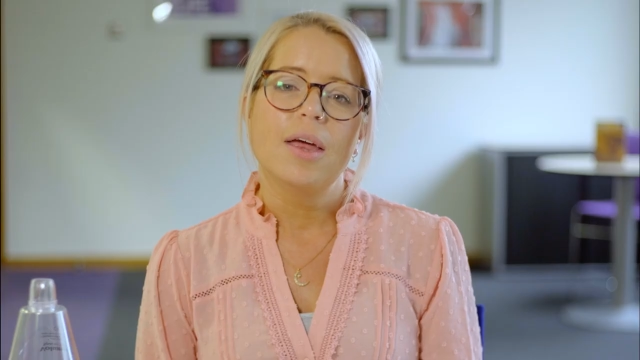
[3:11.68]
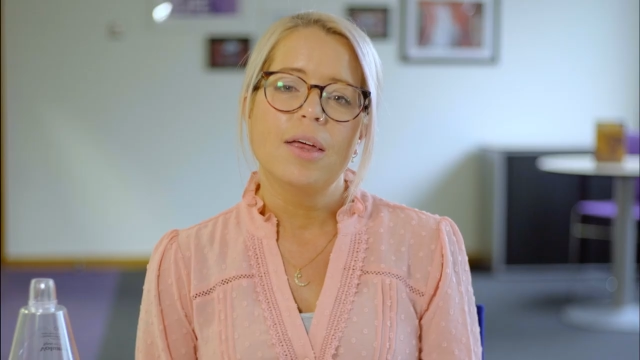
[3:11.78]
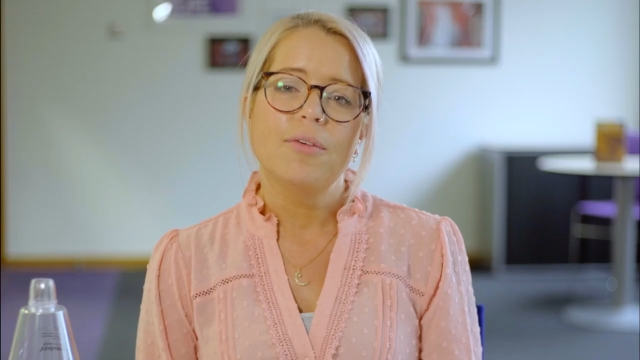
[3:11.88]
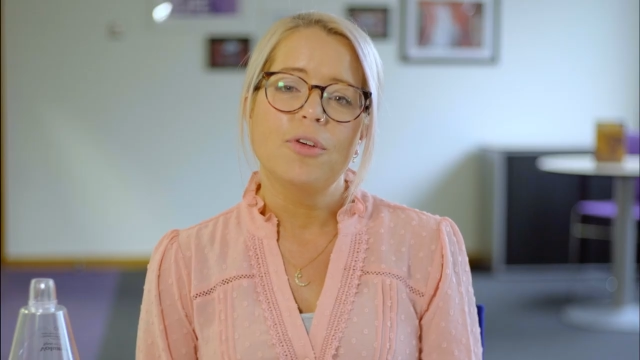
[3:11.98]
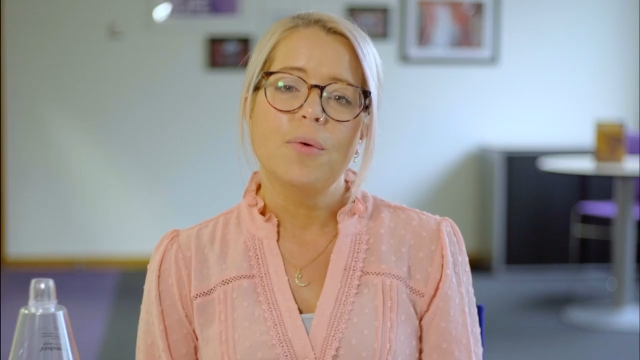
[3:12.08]

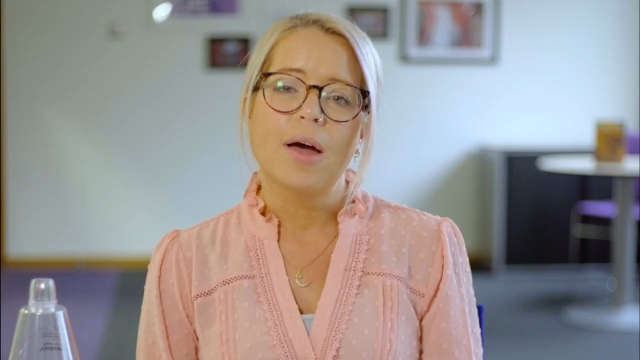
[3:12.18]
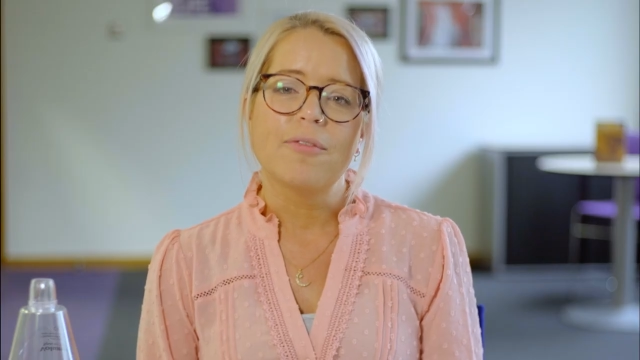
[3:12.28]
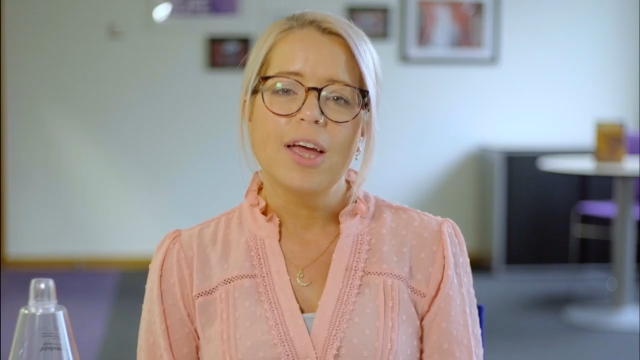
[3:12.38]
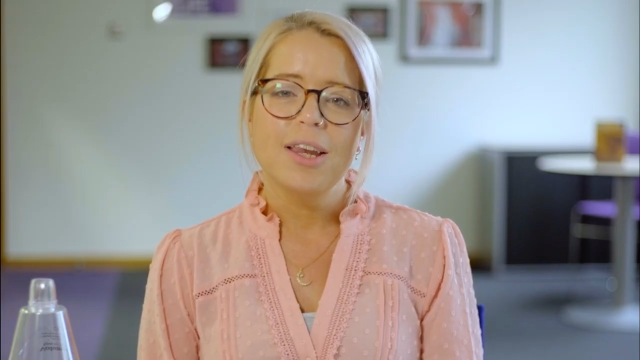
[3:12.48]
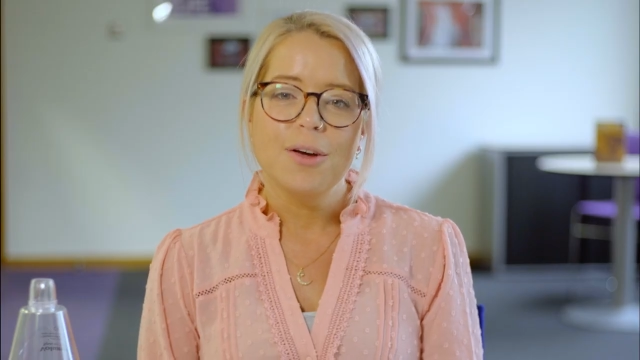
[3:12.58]
If you
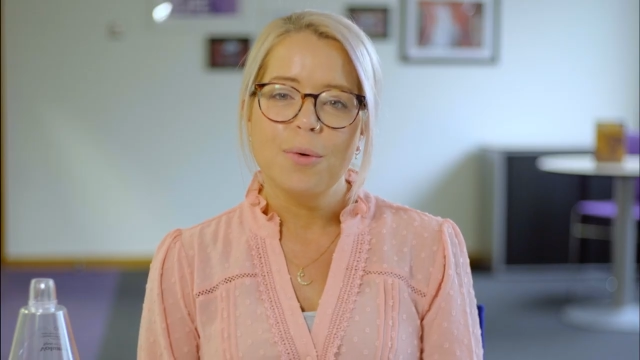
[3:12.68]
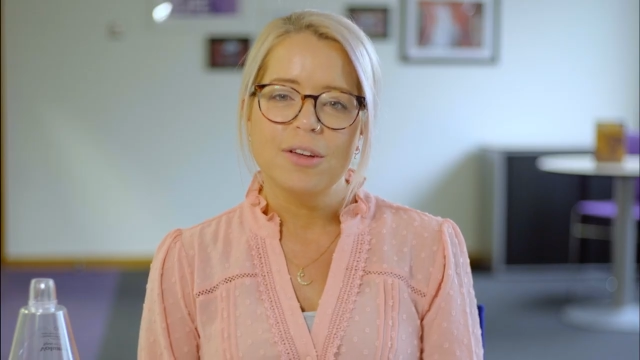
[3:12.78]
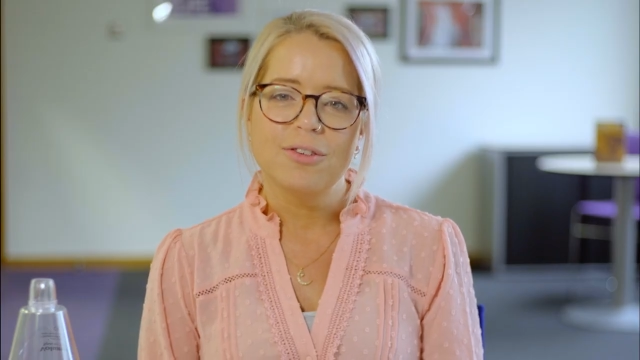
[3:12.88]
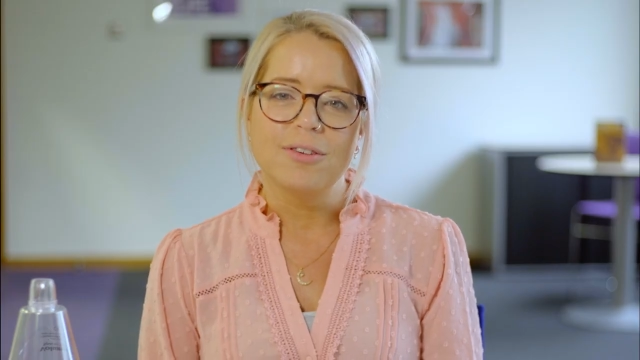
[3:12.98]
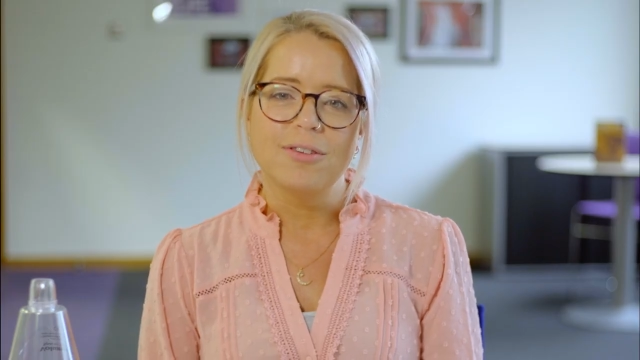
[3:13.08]
have any
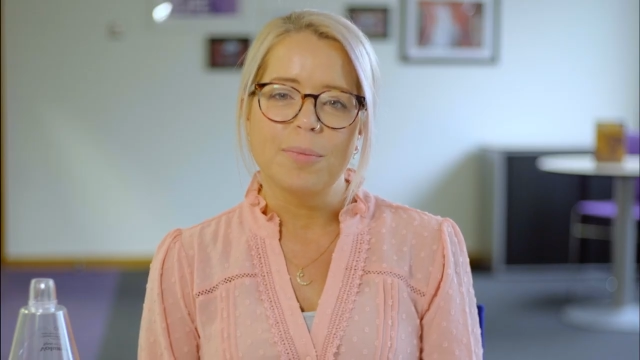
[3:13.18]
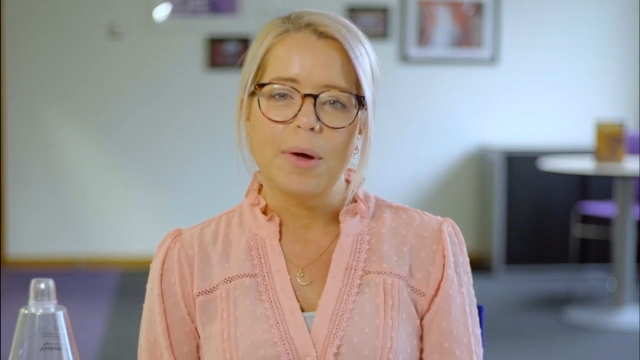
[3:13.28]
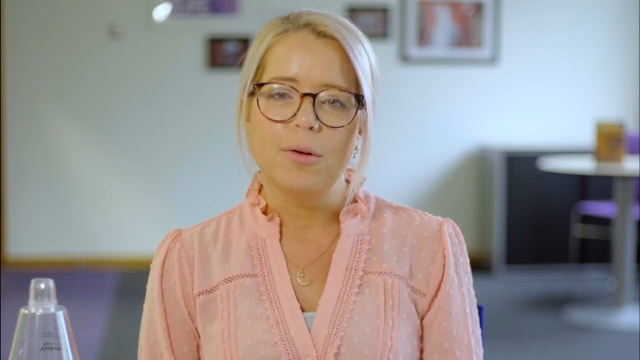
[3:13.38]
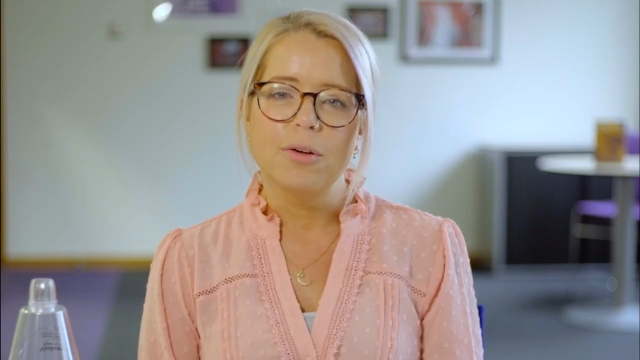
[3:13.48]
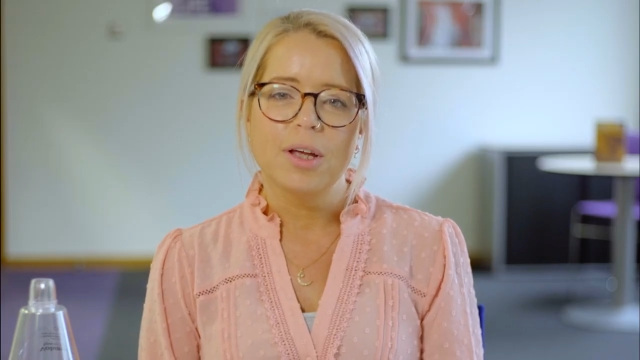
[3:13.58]
questions
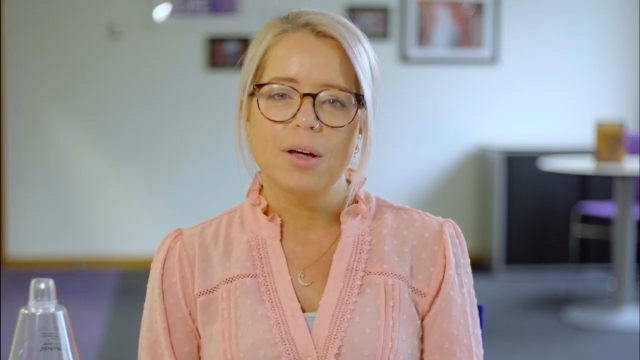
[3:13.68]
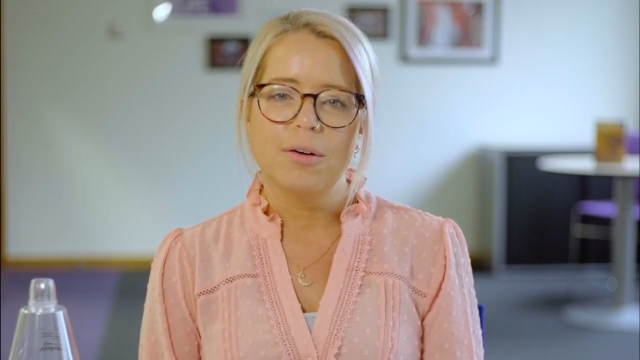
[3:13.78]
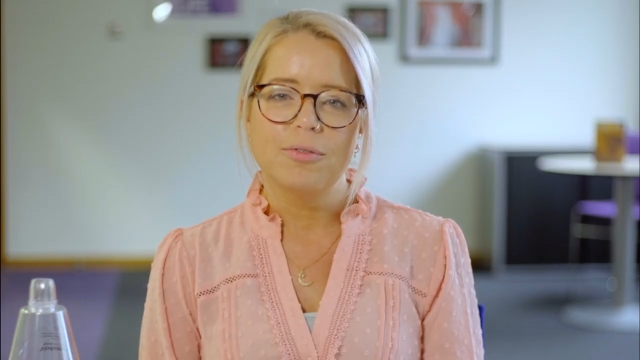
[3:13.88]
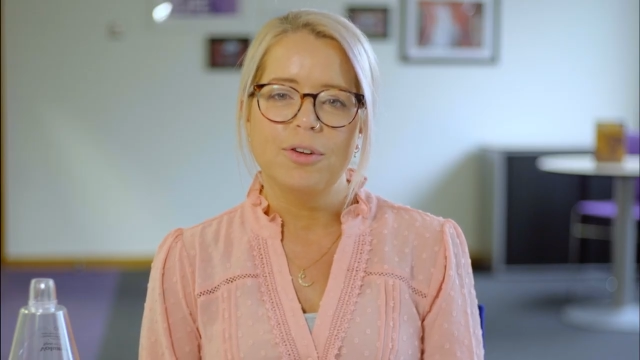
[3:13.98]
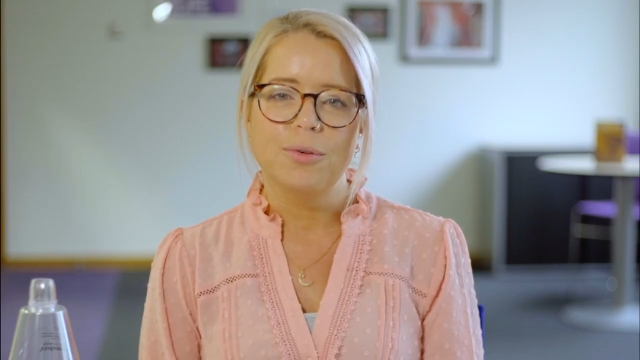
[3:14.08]
about looking
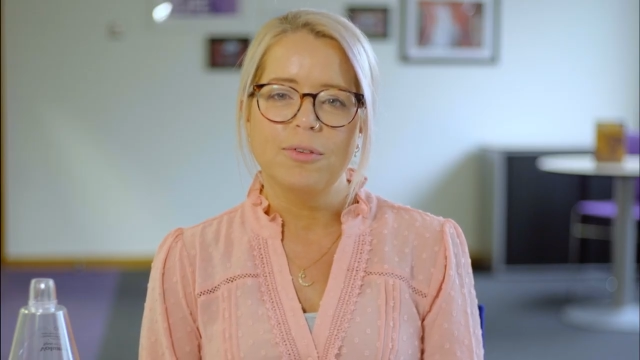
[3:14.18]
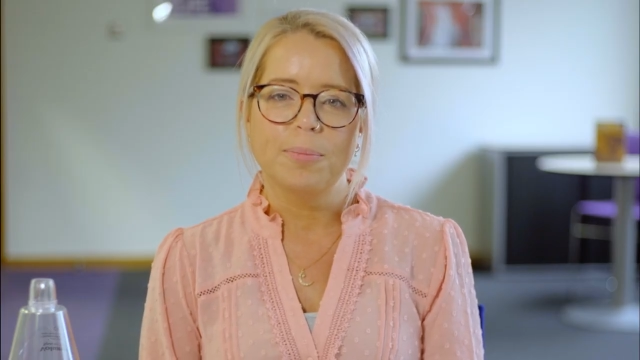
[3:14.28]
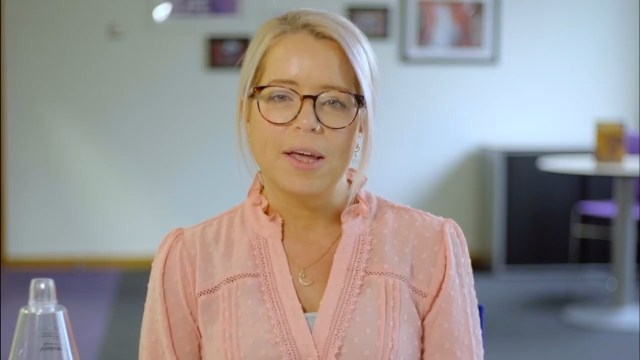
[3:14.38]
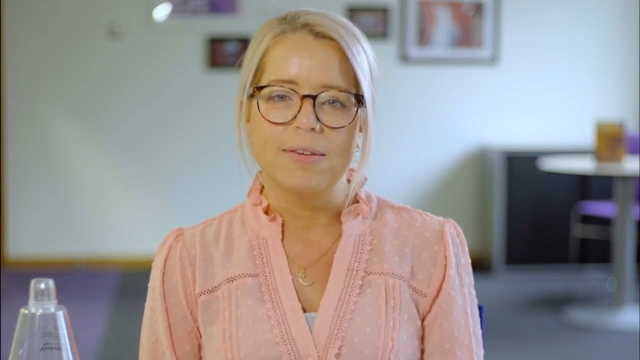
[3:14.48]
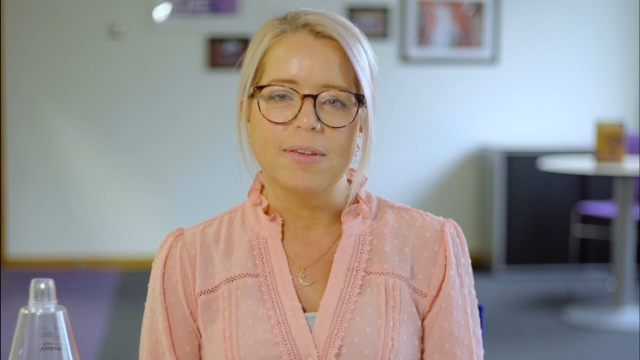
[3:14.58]
after your
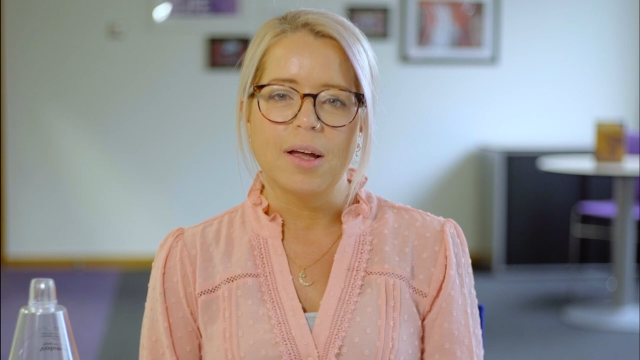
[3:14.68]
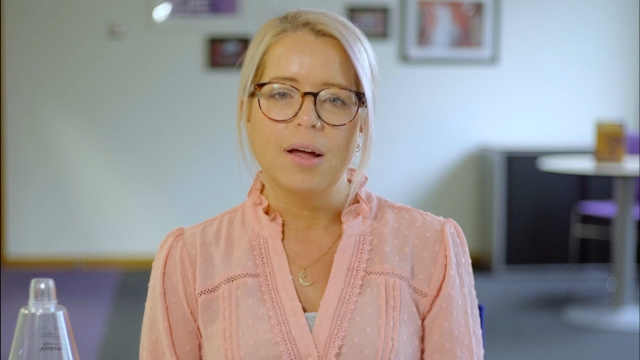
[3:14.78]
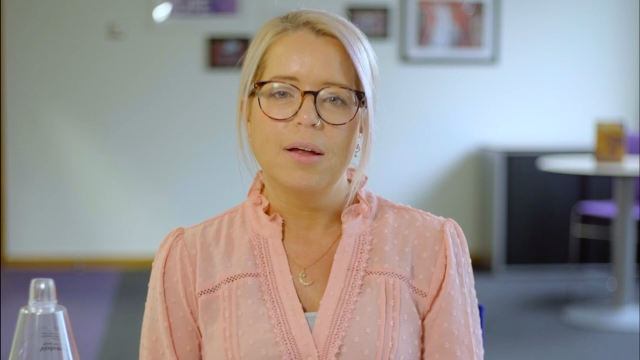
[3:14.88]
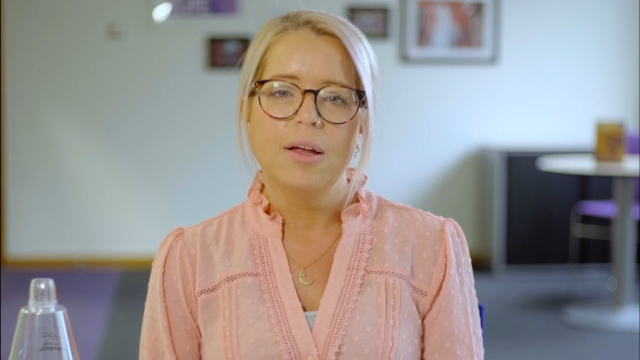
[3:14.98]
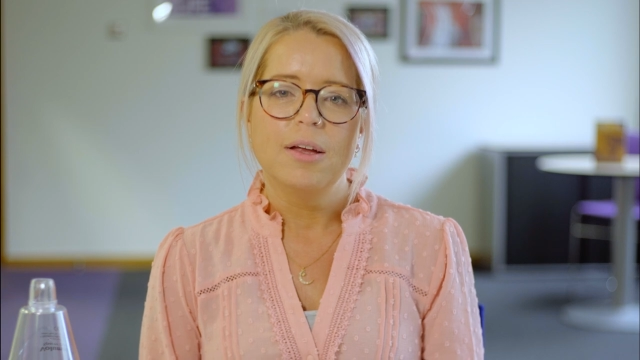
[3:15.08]
spacer,